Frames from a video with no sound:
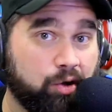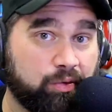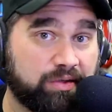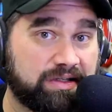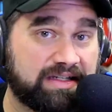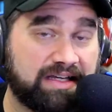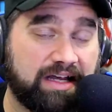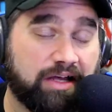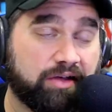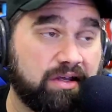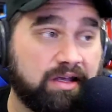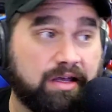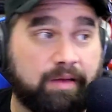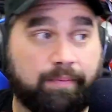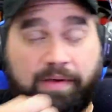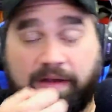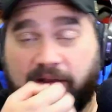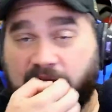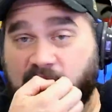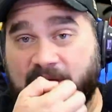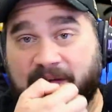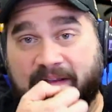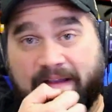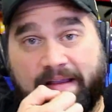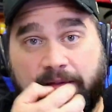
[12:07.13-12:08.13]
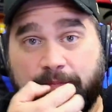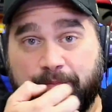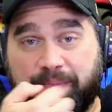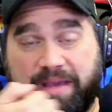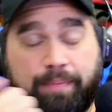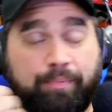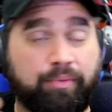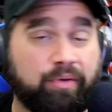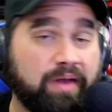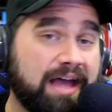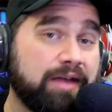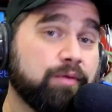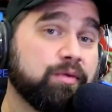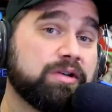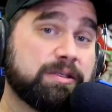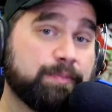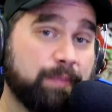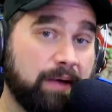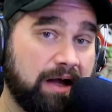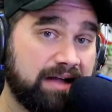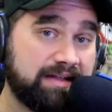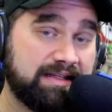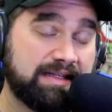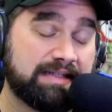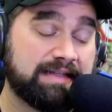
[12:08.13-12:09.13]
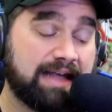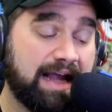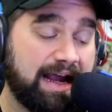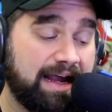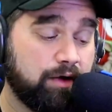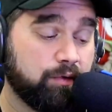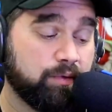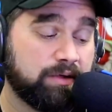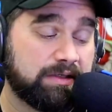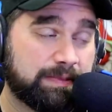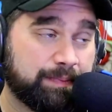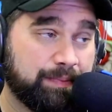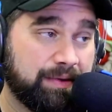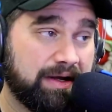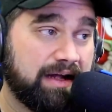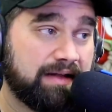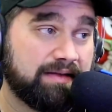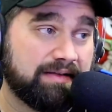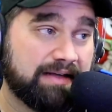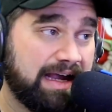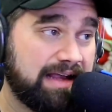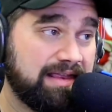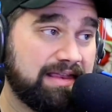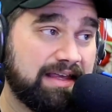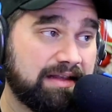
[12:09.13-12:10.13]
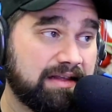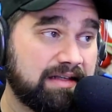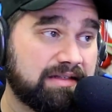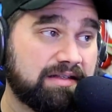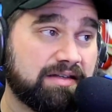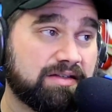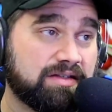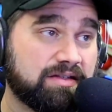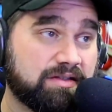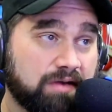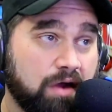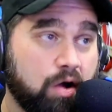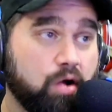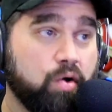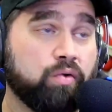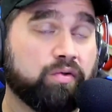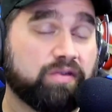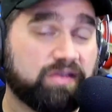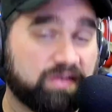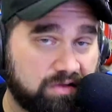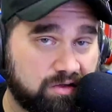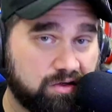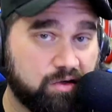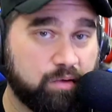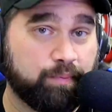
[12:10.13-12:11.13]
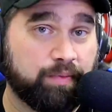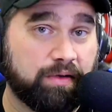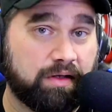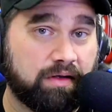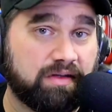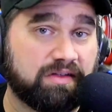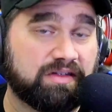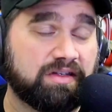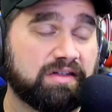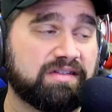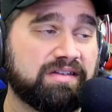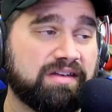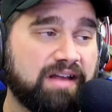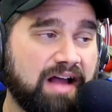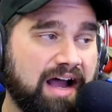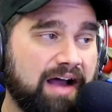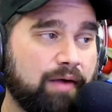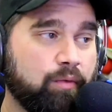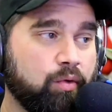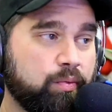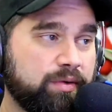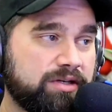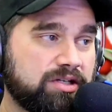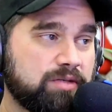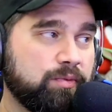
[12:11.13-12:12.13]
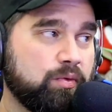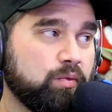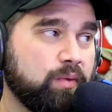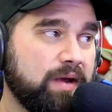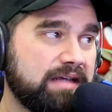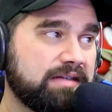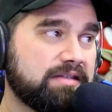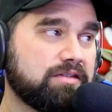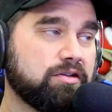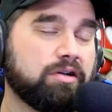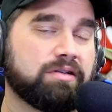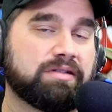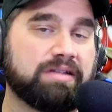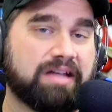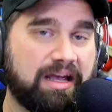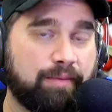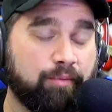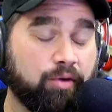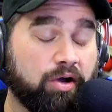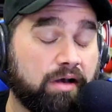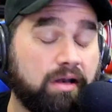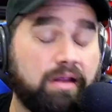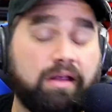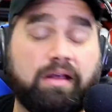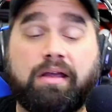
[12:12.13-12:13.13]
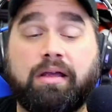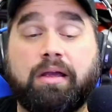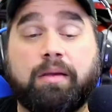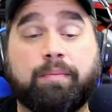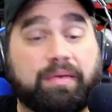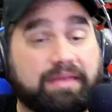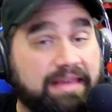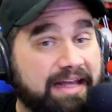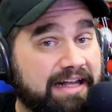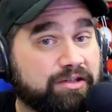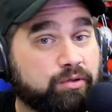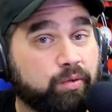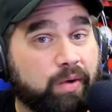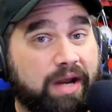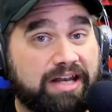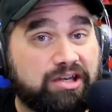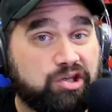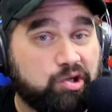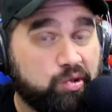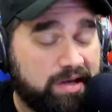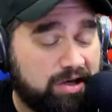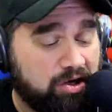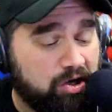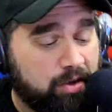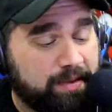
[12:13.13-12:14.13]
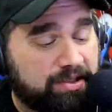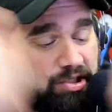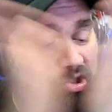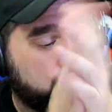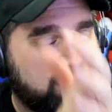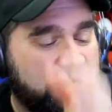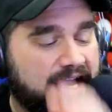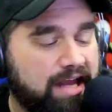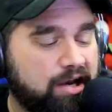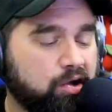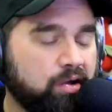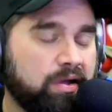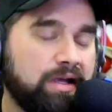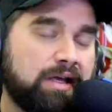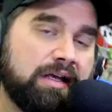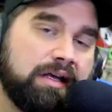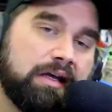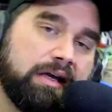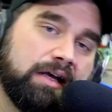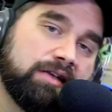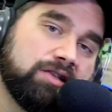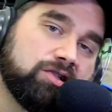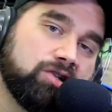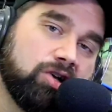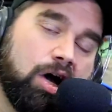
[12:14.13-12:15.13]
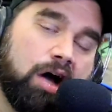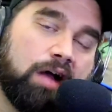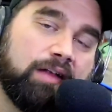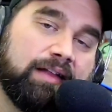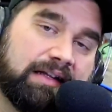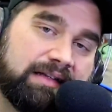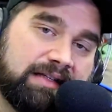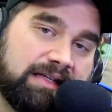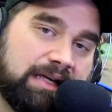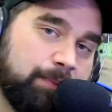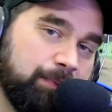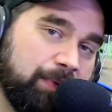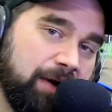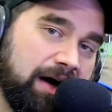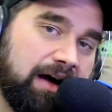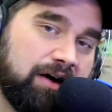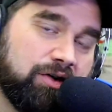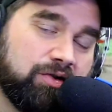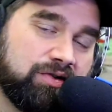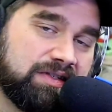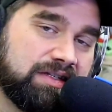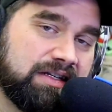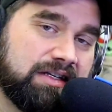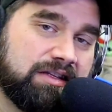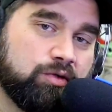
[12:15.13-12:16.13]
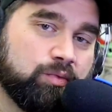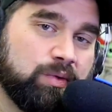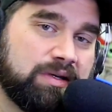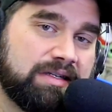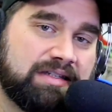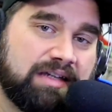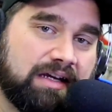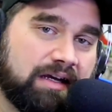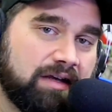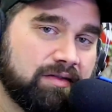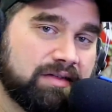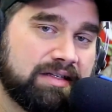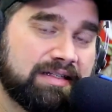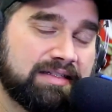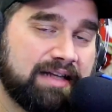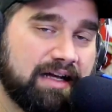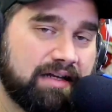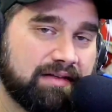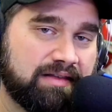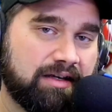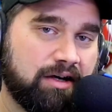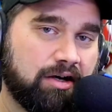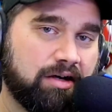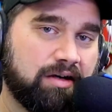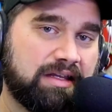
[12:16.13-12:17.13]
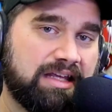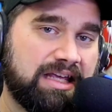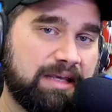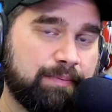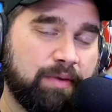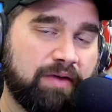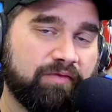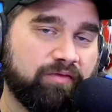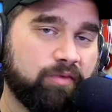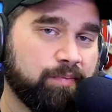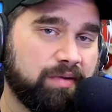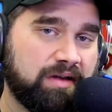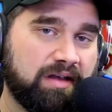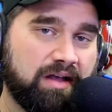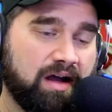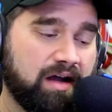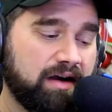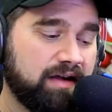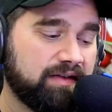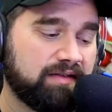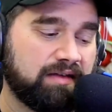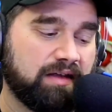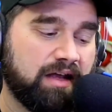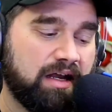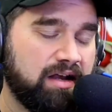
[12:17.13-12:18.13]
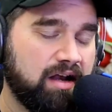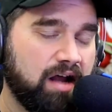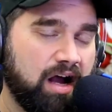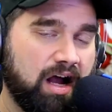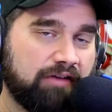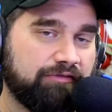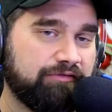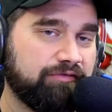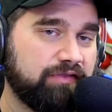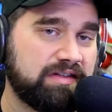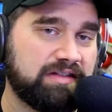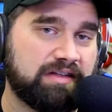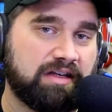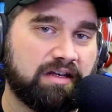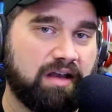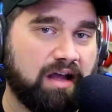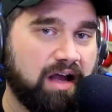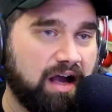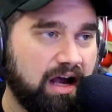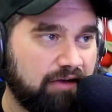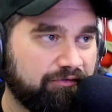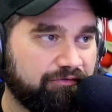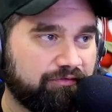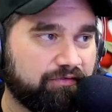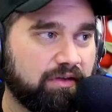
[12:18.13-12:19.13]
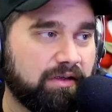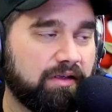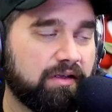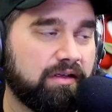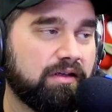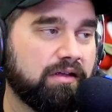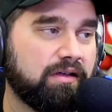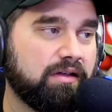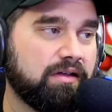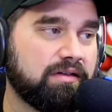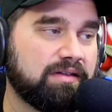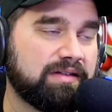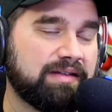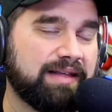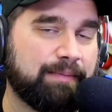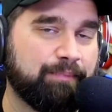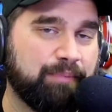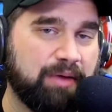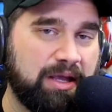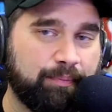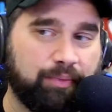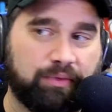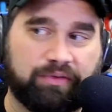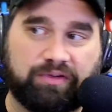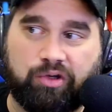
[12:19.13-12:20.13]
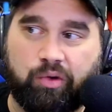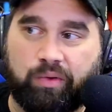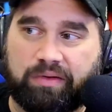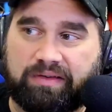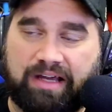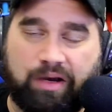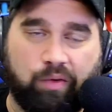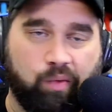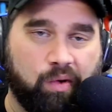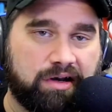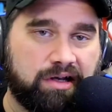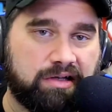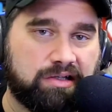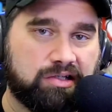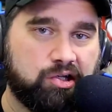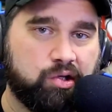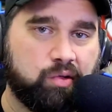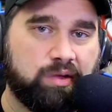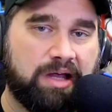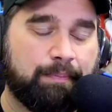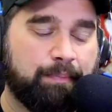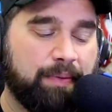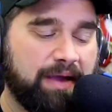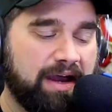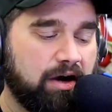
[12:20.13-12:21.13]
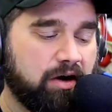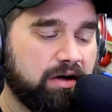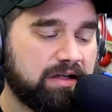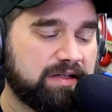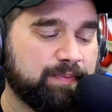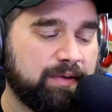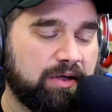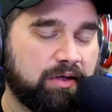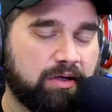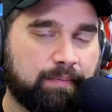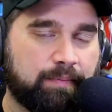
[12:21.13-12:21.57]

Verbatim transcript: don't know what to tell you. But People had responses. I had a response. I think this is so stupid. This is not what we should be wasting our time on. But that's what I do here on this channel is call out the hypocrisy and the ridiculous out there to keep everybody honest. Enough is enough. So let people do what they want to do. Let parents